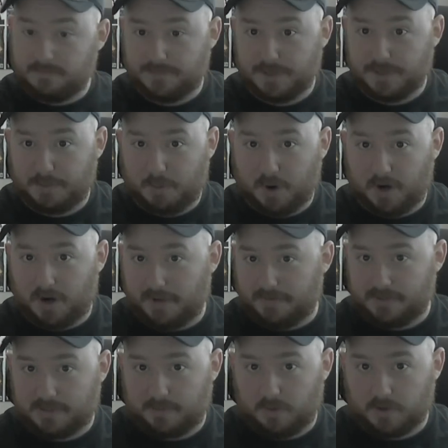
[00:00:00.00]
The Departed,
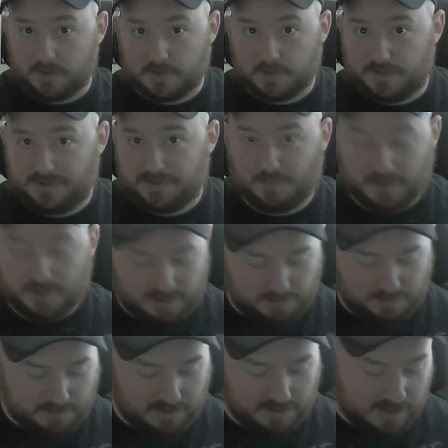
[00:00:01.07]
obviously, Martin Scorsese's a really good
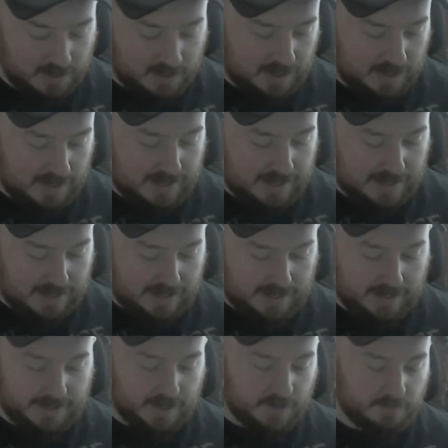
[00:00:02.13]
movie.
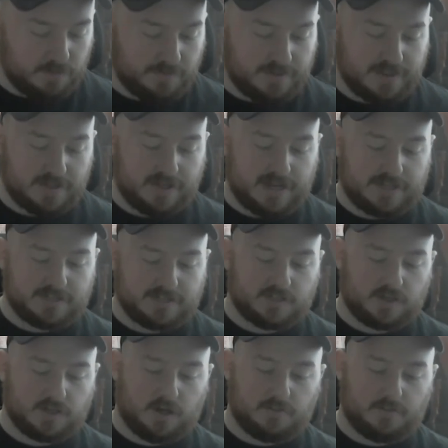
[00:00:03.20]
Another movie that you guys
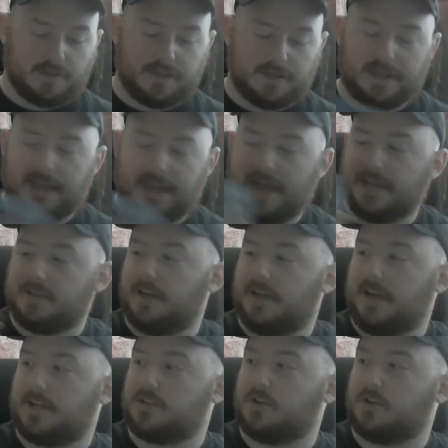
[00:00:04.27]
saw me get at